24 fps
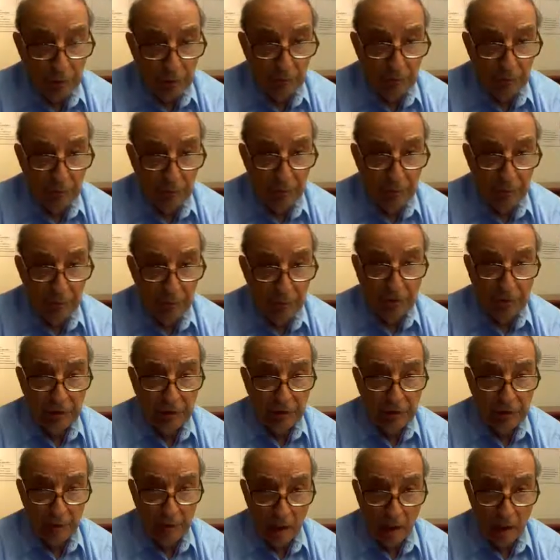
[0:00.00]
of the
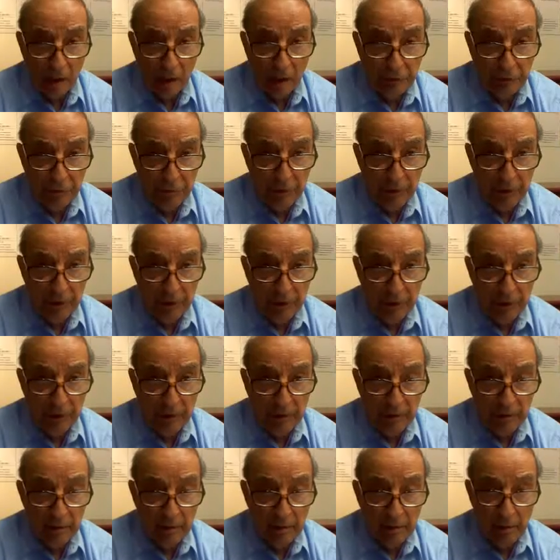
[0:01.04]
technology that
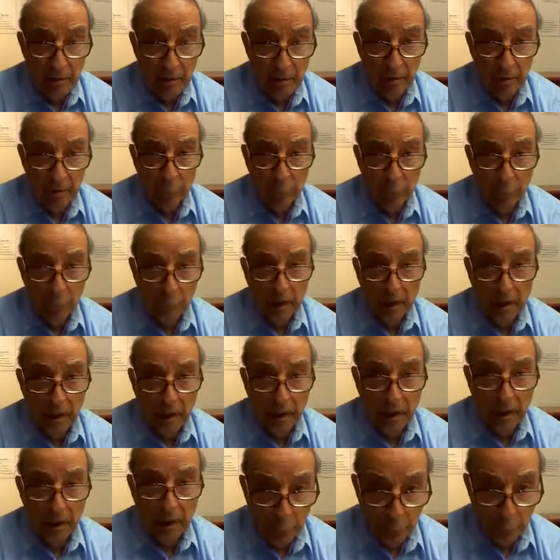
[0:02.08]

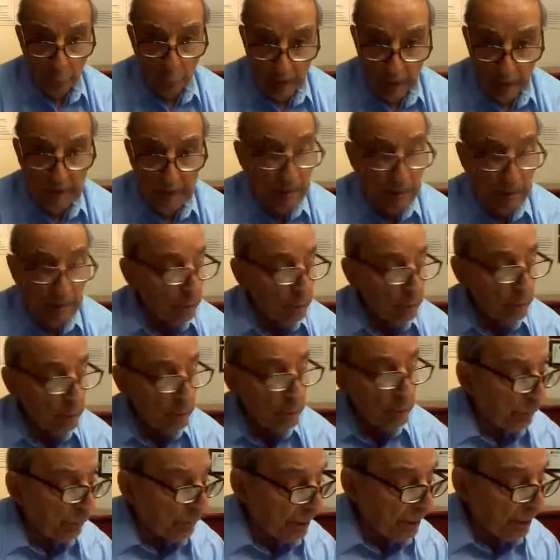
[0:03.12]
relates to a
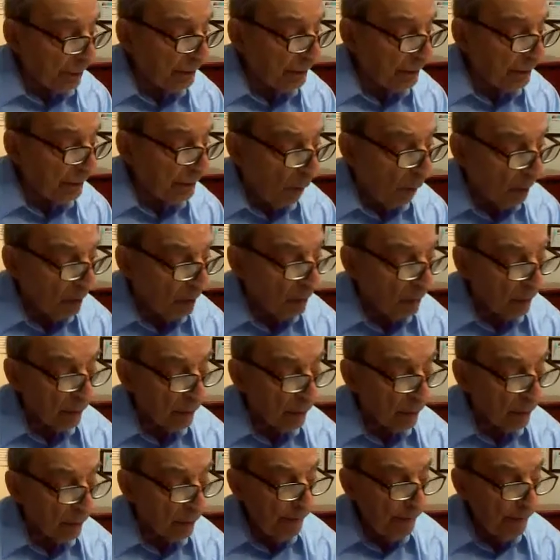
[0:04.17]
predictive modeler,